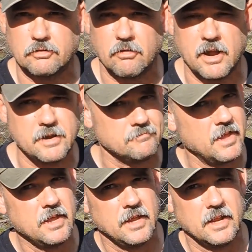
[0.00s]
grate
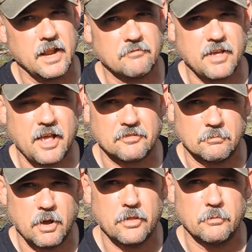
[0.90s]
and I've got
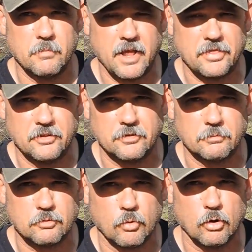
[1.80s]
some other methods,
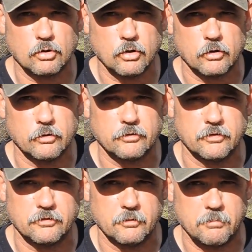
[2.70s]
some squirrel cookers
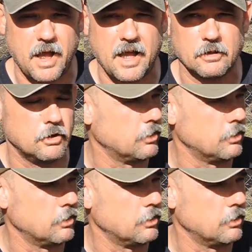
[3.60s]
and some pot